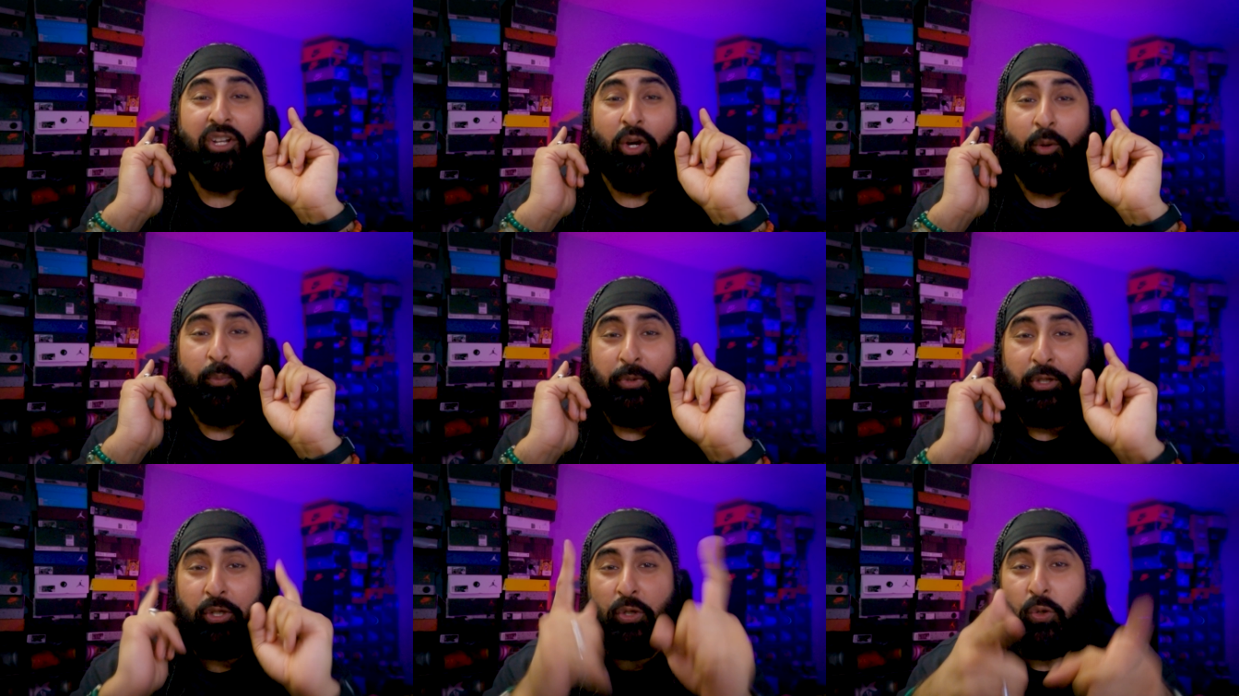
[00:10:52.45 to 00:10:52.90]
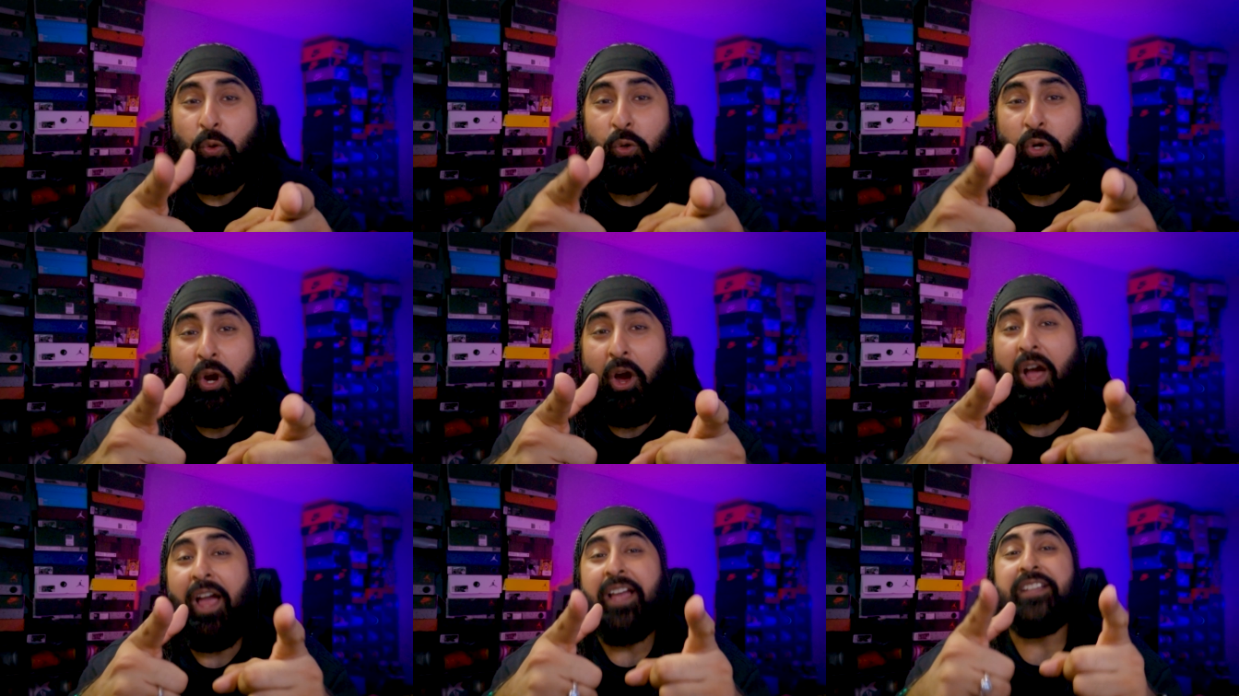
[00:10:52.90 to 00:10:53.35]
And I hope
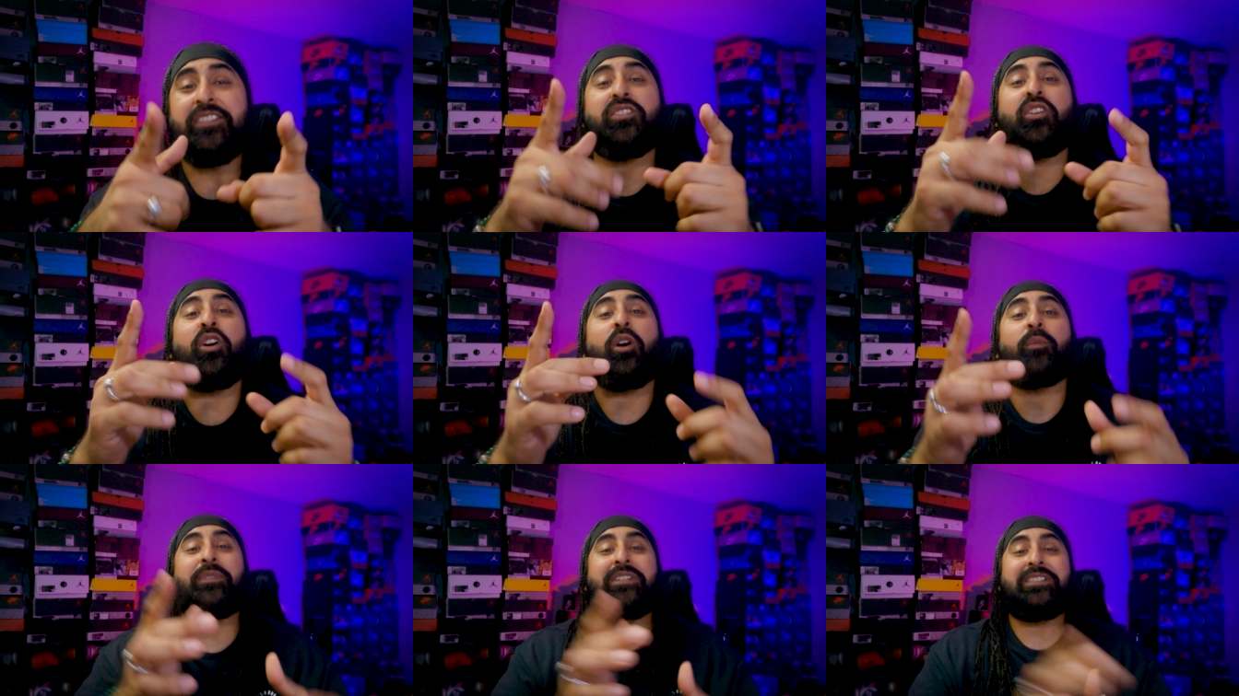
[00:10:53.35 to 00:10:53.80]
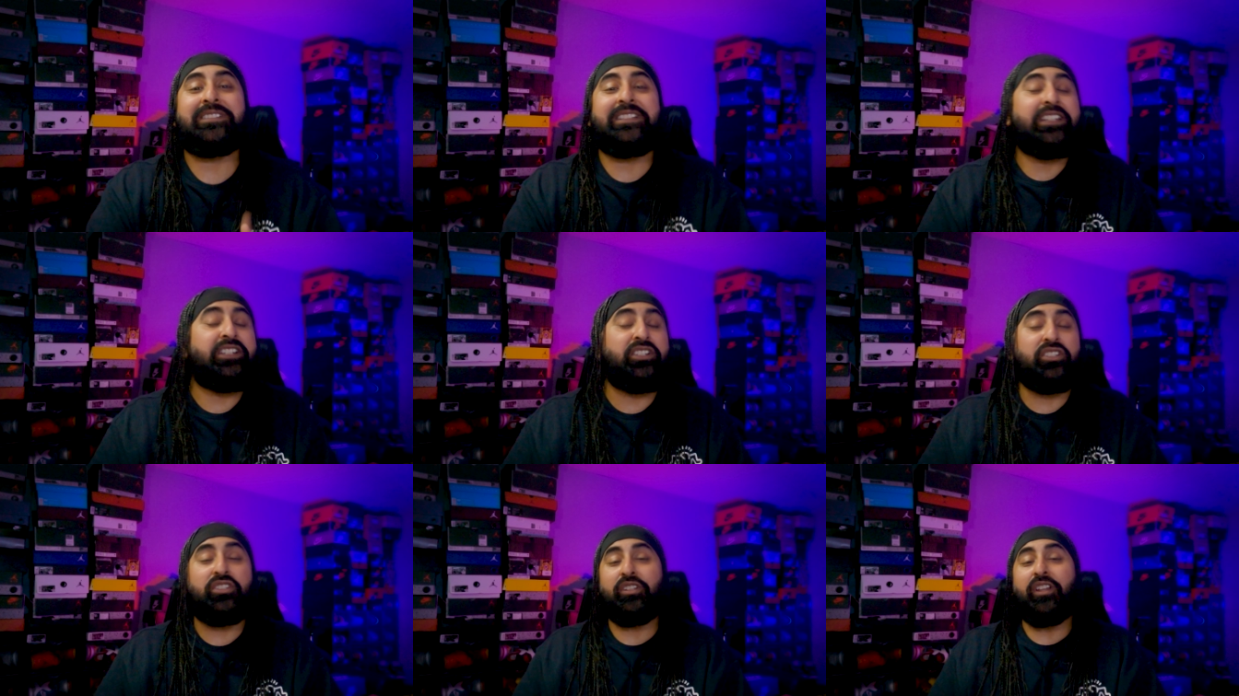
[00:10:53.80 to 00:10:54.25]
you guys cop the
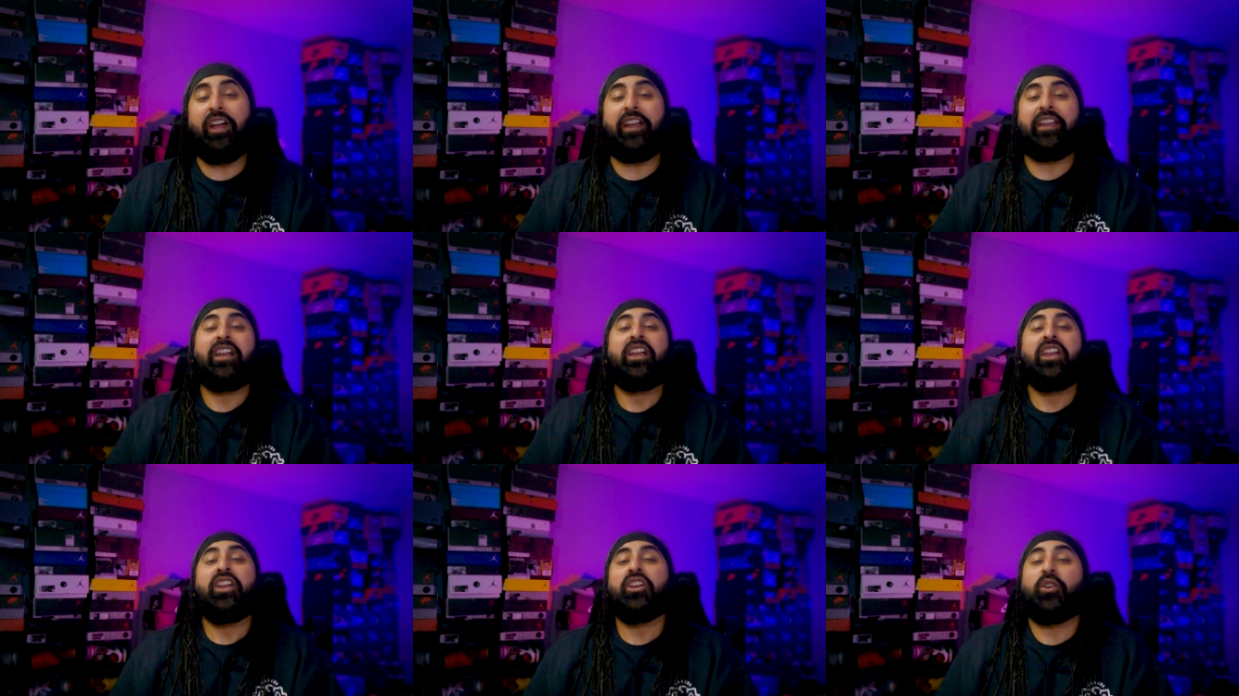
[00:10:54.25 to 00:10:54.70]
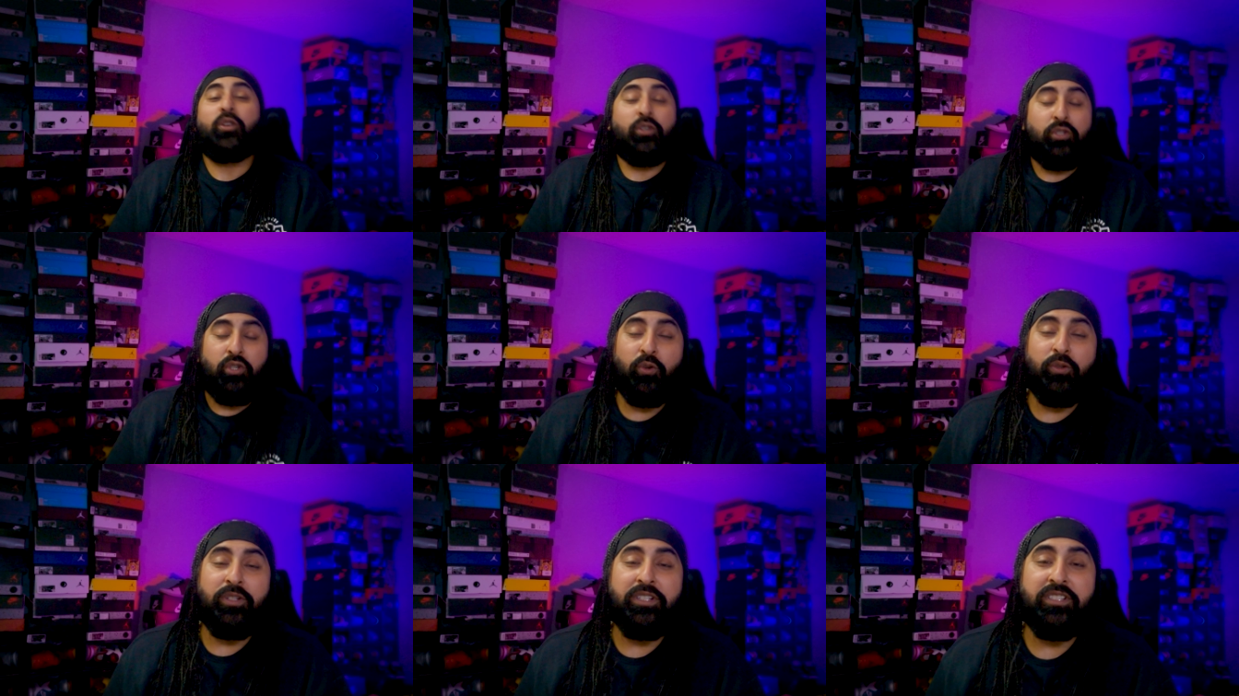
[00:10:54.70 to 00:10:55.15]
sneakers you like
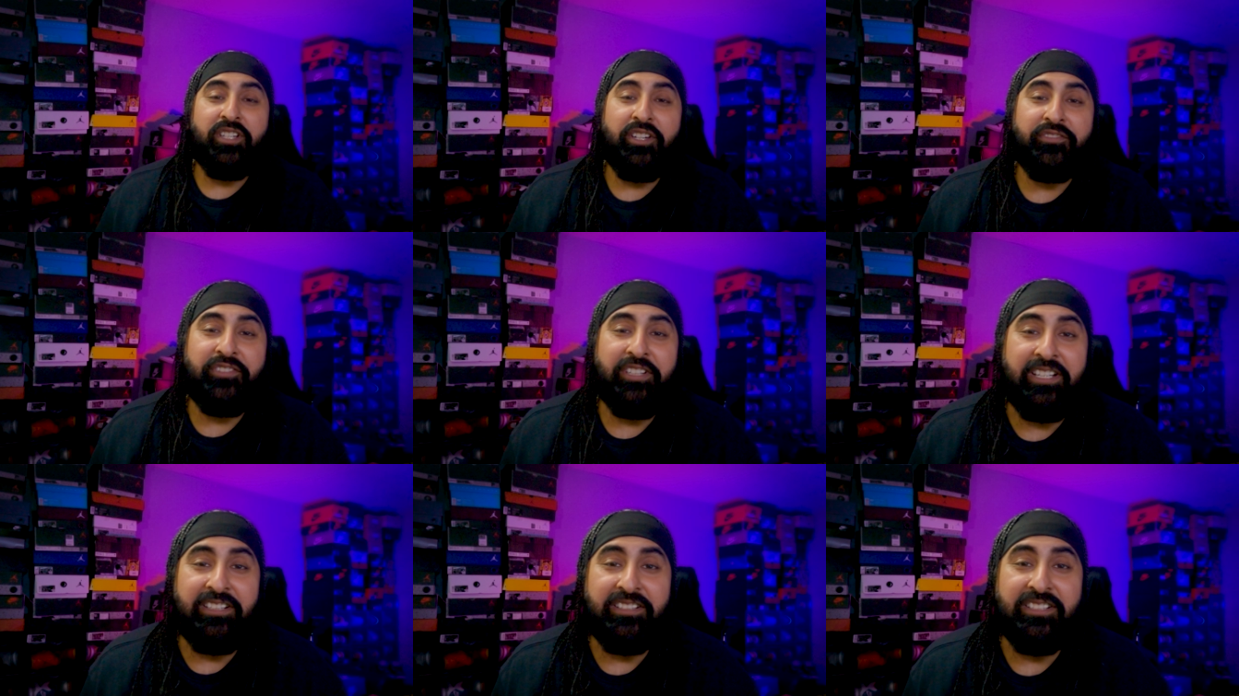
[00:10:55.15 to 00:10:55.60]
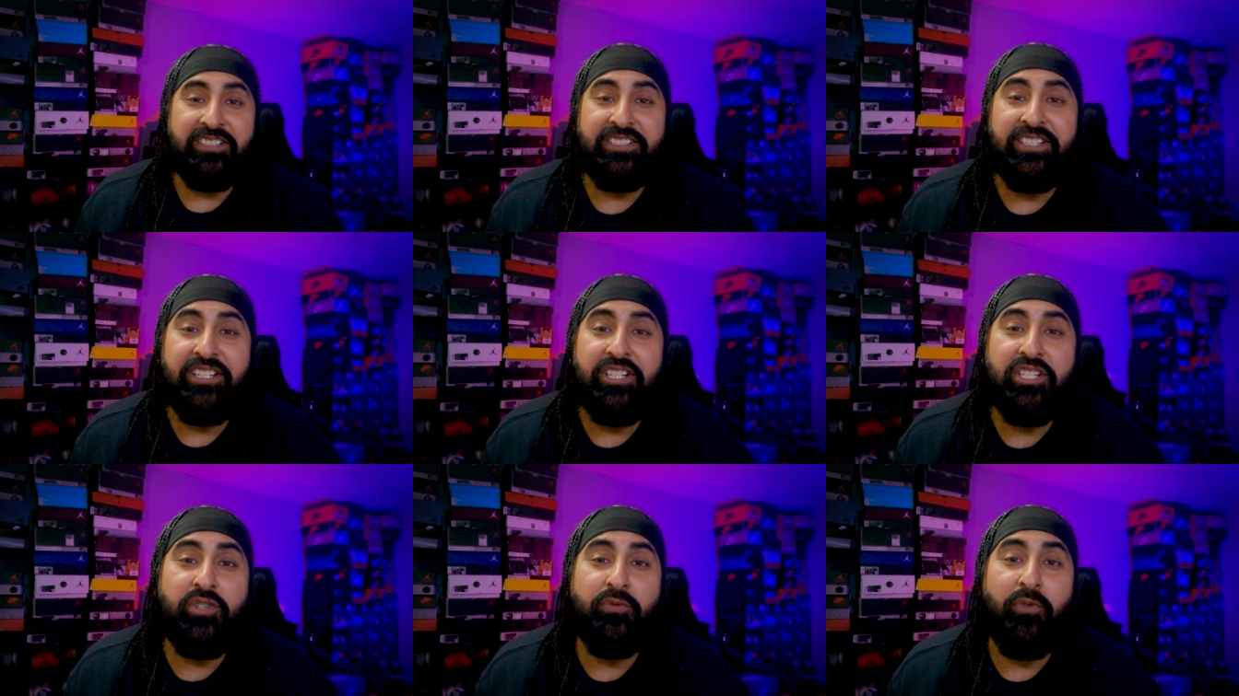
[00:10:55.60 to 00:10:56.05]
because you deserve to get the
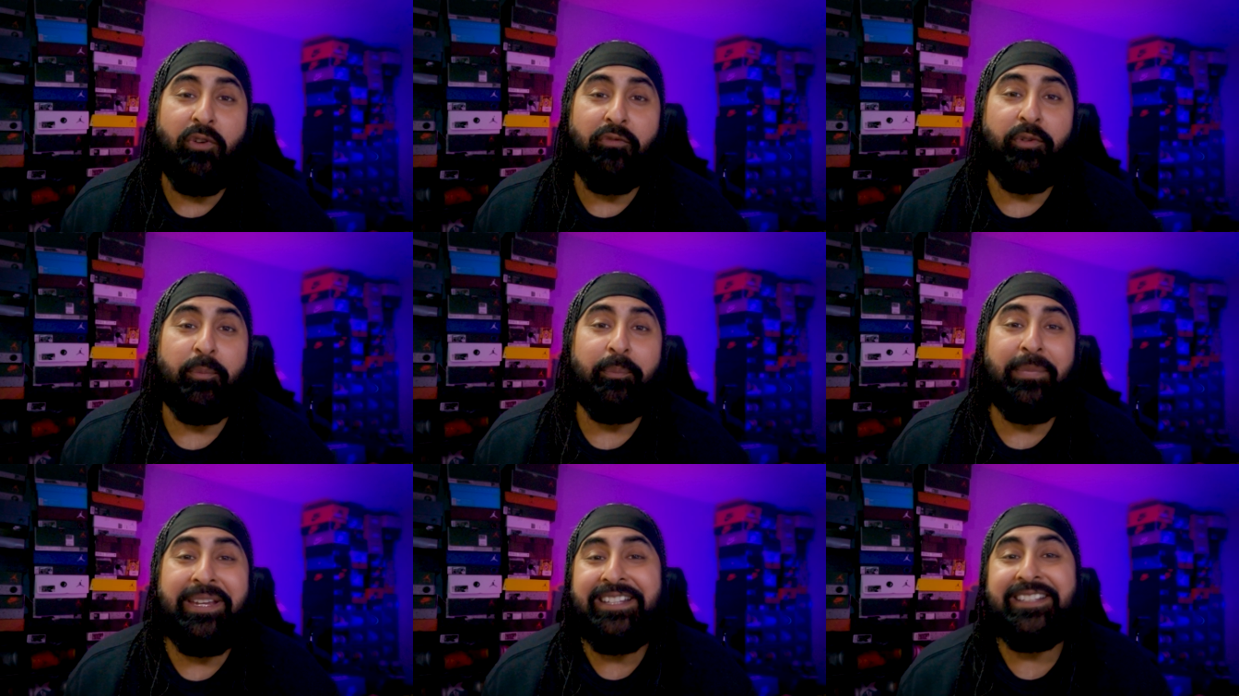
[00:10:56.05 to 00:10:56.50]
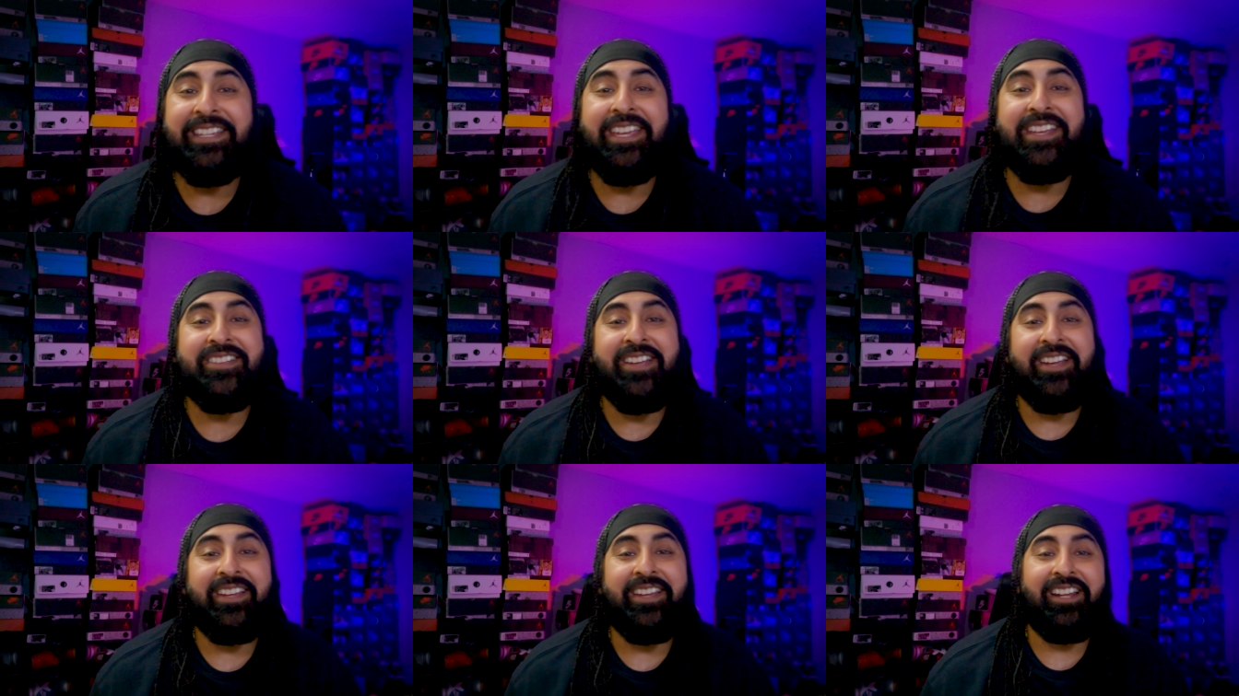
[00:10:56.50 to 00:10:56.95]
sneakers you want from me,
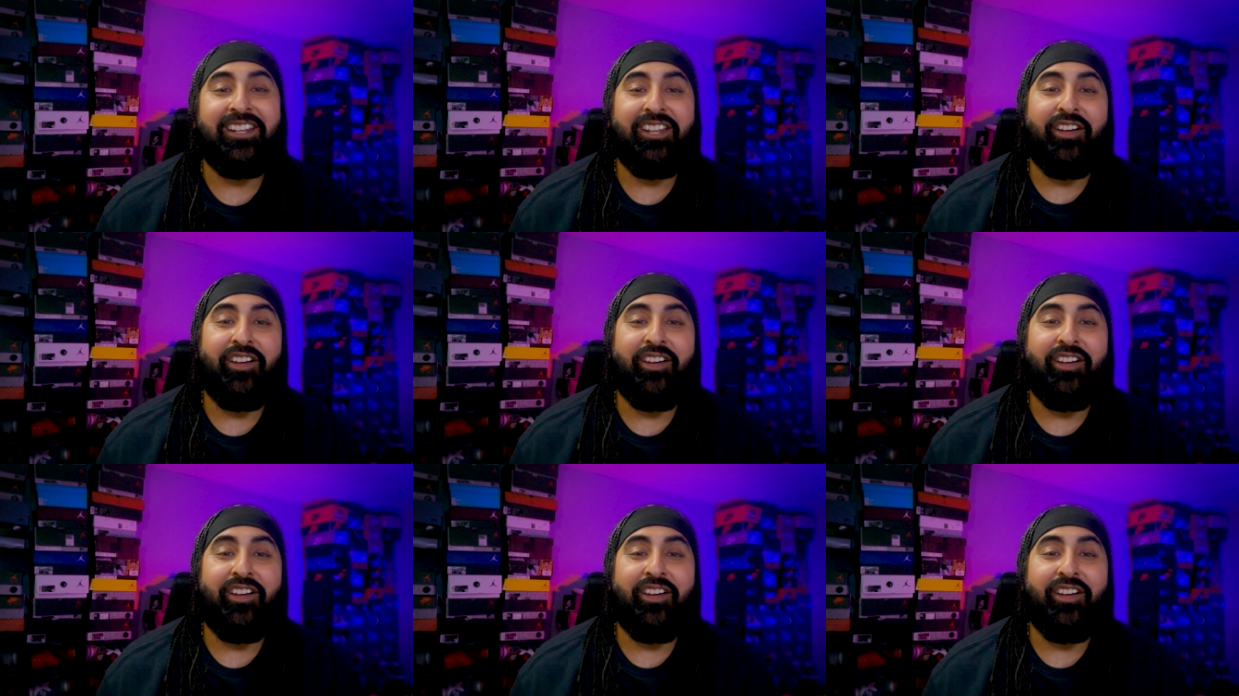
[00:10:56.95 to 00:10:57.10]
TJ,